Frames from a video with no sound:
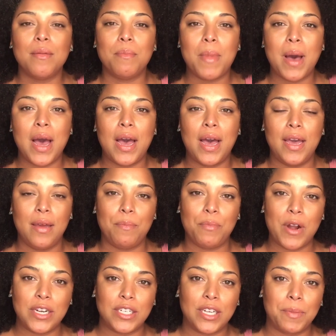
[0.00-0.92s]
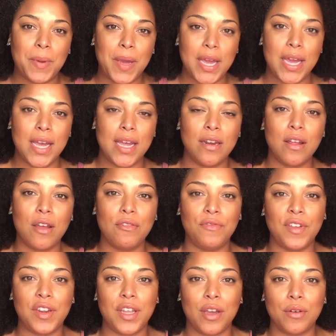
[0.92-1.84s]
my Project Pan
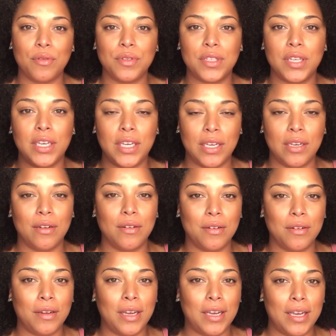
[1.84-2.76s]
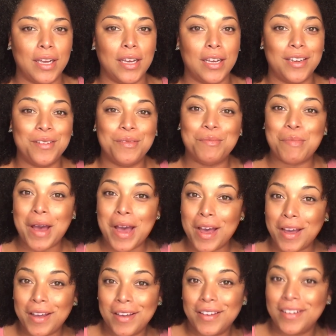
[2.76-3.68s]
videos here in
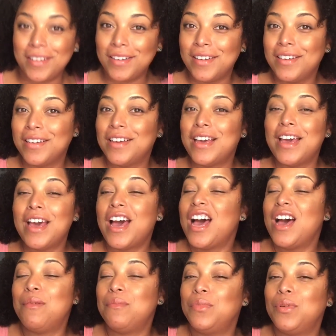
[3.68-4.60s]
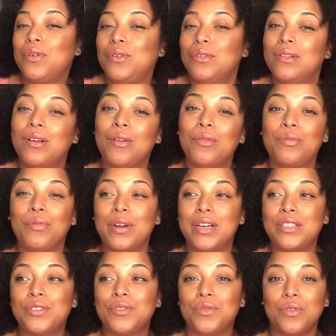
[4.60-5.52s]
my humble
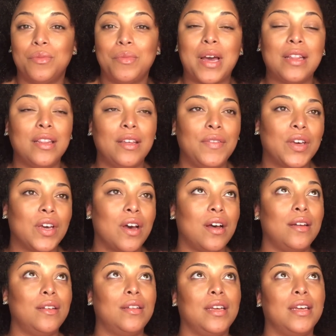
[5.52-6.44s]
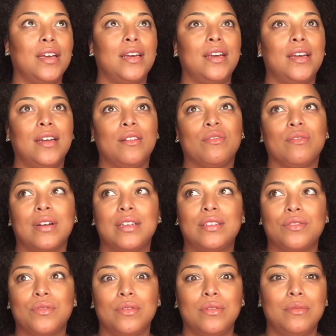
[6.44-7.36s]
restroom. I love it calling it a
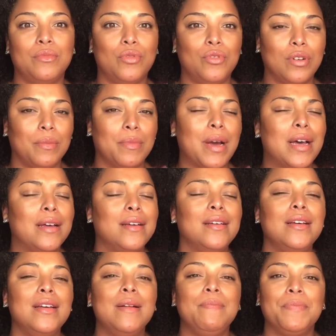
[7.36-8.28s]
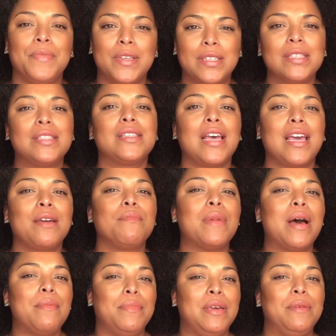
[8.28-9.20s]
restroom, or my, this is like
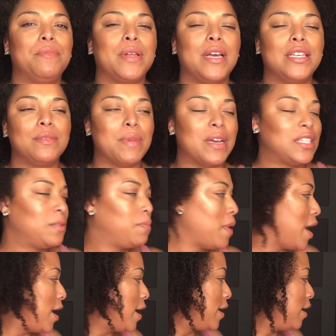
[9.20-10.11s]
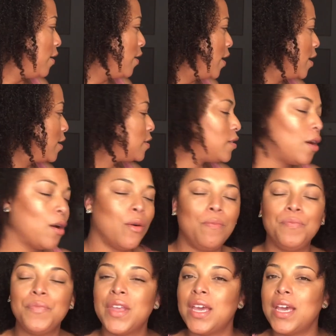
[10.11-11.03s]
my meat place, my spa area.
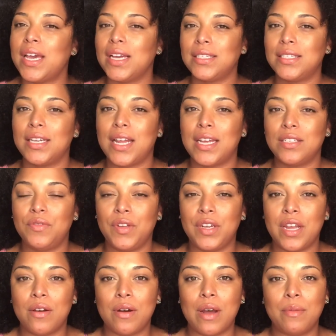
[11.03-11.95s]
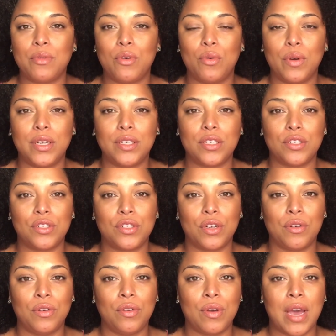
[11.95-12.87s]
So in today's video, I'm going to
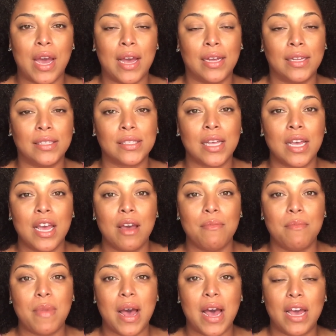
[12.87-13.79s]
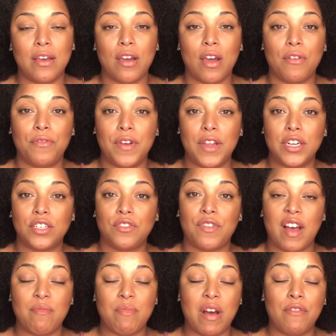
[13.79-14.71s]
show you guys my finished
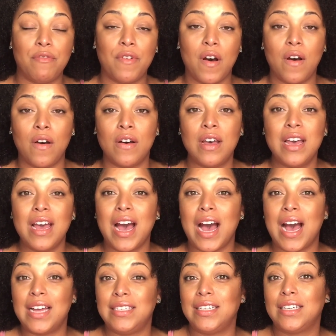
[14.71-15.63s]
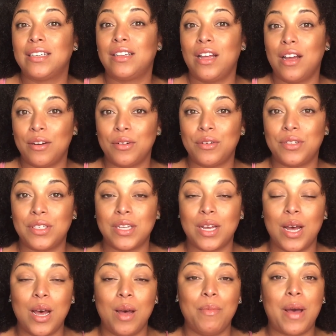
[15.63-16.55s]
Five by Fall. I decluttered
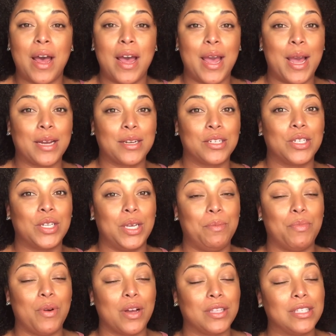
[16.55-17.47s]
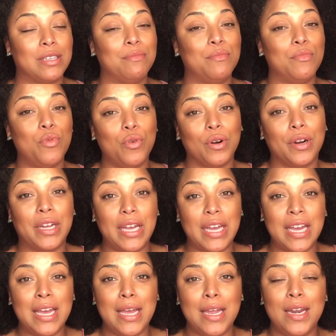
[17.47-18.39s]
some, I actually brought some more
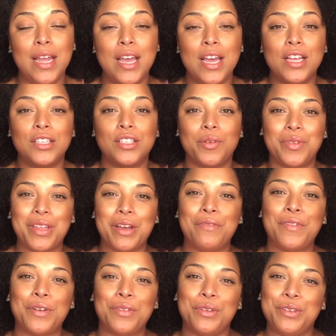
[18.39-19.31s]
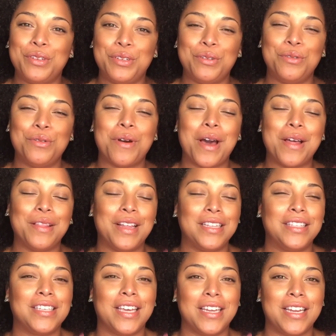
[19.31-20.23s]
in. So without further ado,
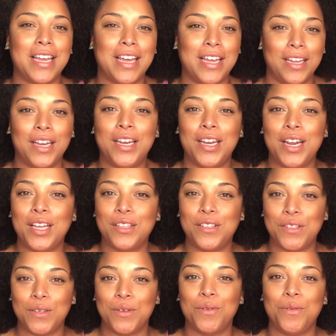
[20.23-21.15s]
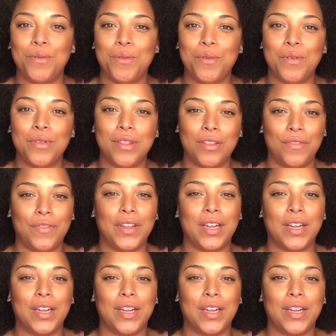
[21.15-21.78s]
let's get into the